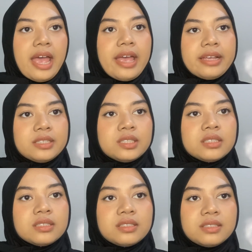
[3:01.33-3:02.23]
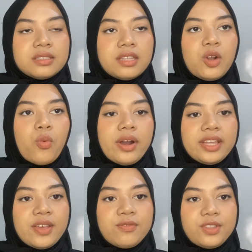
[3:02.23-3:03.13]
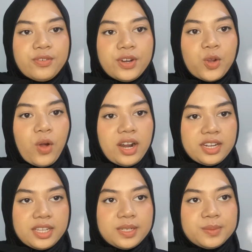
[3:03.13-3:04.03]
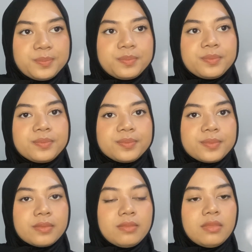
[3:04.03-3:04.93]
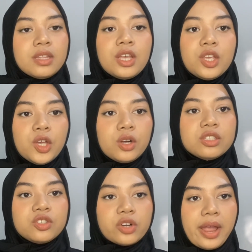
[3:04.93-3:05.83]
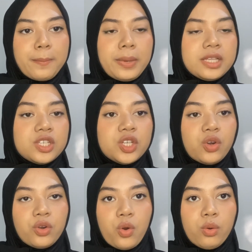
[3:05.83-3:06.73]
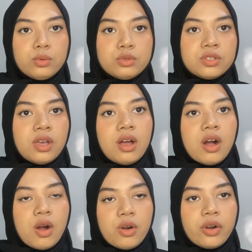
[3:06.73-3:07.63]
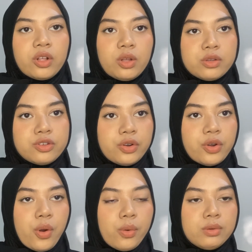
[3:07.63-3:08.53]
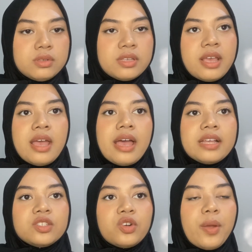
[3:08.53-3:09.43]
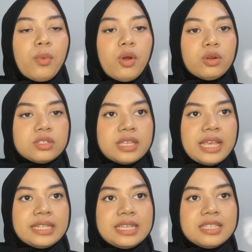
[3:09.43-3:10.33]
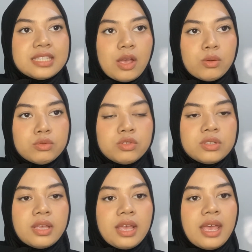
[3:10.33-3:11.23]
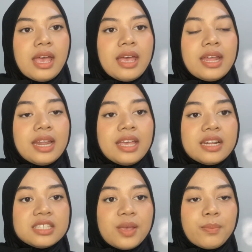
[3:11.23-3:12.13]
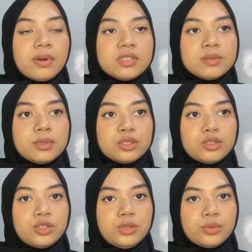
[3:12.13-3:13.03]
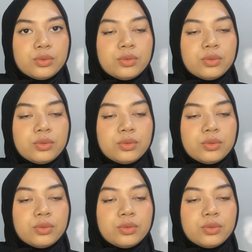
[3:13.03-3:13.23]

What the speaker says: and that what gives different quality. You could try pinching your nose or close your nose and try producing these sounds, and it is impossible to do